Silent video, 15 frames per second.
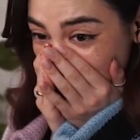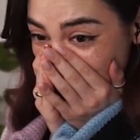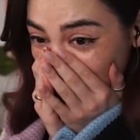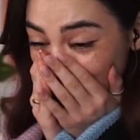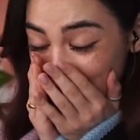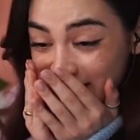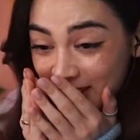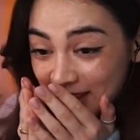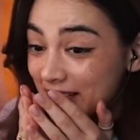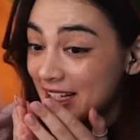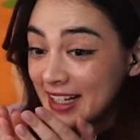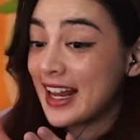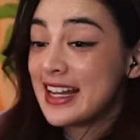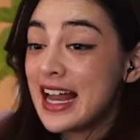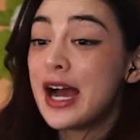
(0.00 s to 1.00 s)
oh,
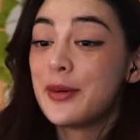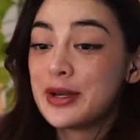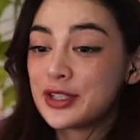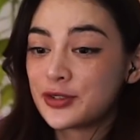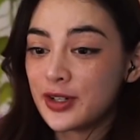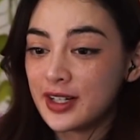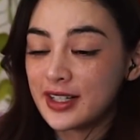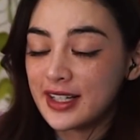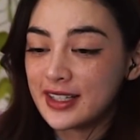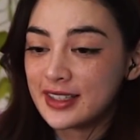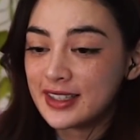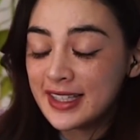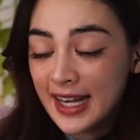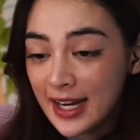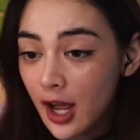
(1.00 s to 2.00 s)
okay, now he's running.
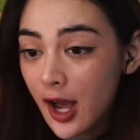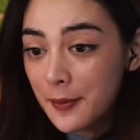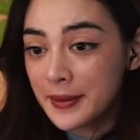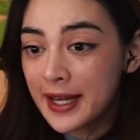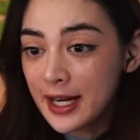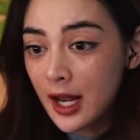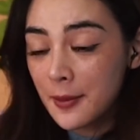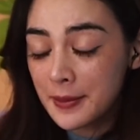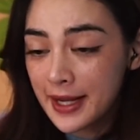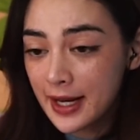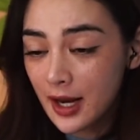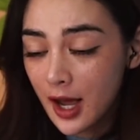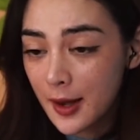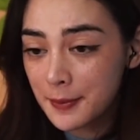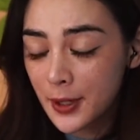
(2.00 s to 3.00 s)
Get up, get up, get
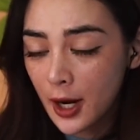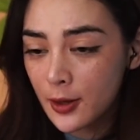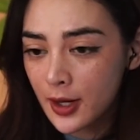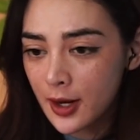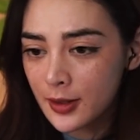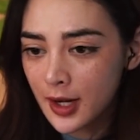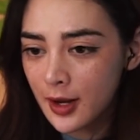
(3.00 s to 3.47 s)
up! Go, go,